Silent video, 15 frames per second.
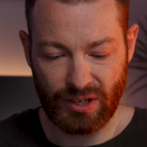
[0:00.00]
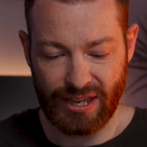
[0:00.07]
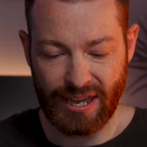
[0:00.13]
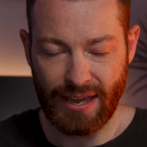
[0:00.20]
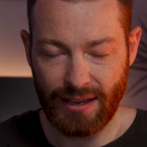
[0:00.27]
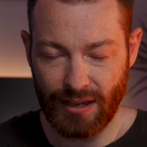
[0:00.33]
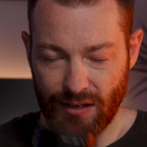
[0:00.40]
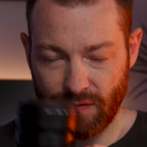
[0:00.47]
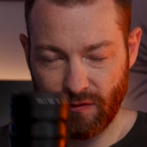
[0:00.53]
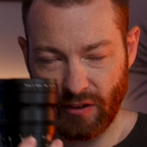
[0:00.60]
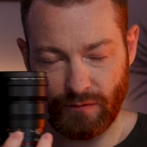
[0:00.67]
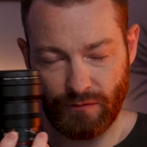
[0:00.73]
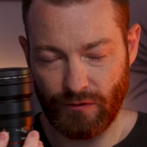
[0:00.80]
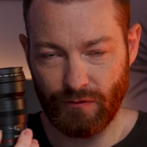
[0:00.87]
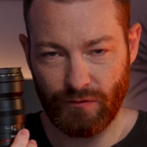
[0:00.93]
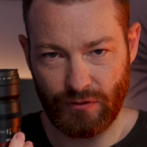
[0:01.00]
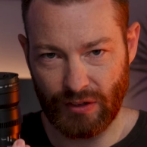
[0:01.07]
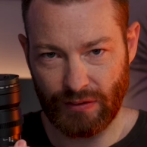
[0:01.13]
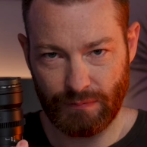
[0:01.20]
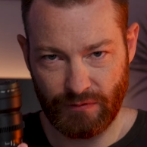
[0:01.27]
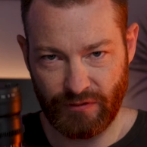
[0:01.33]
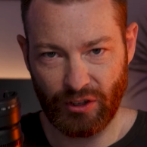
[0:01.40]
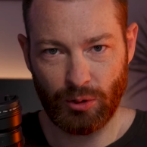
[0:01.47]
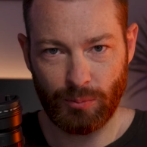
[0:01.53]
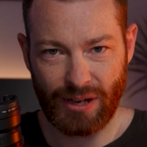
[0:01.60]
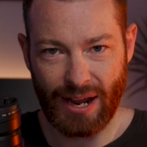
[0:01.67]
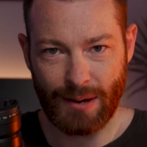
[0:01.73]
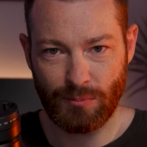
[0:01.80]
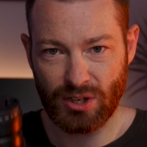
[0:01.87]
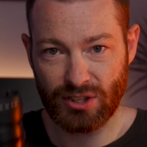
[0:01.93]
catered for, for film
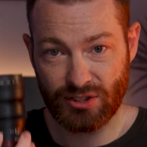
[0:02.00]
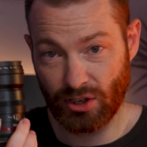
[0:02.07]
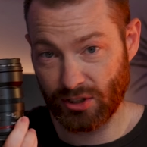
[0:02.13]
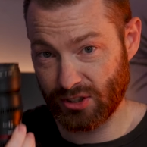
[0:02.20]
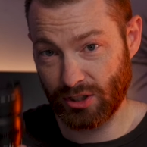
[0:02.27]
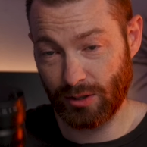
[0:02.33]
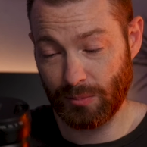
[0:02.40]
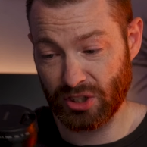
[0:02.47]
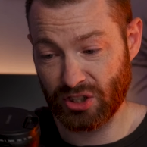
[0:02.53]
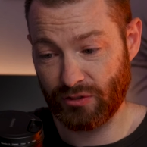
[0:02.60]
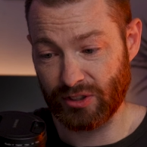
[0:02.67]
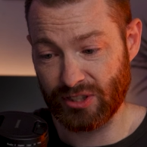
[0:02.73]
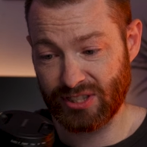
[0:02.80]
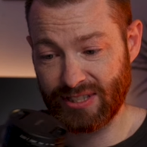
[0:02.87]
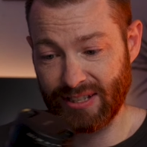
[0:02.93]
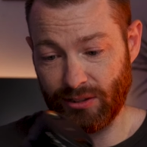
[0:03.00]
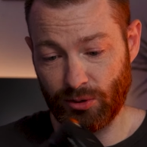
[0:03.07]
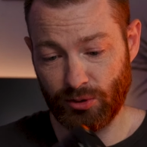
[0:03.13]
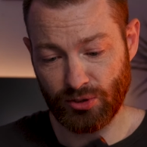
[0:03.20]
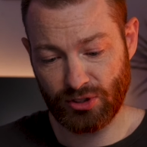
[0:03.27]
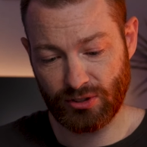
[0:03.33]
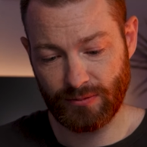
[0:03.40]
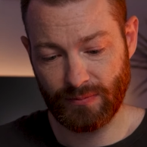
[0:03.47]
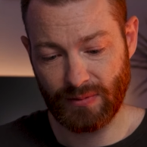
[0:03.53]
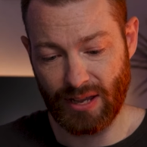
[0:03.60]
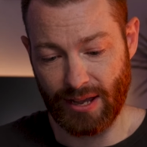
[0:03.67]
cameras, not so much for stills.